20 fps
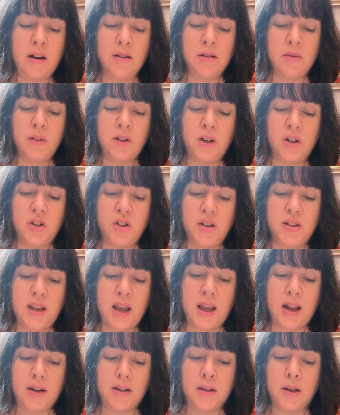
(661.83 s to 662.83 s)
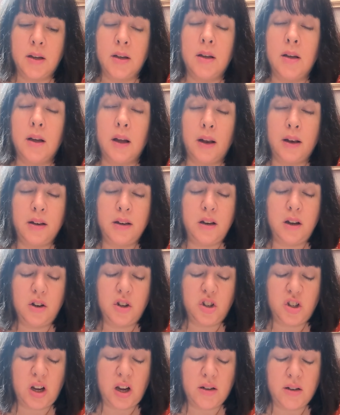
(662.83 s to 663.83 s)
out of Anushka's hand and
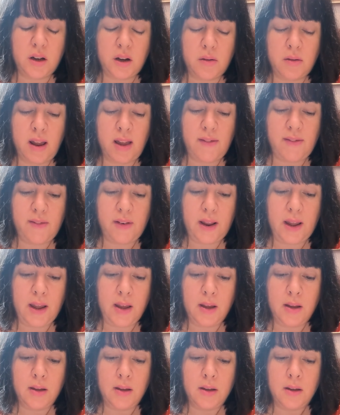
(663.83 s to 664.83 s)
nudged at her gratefully.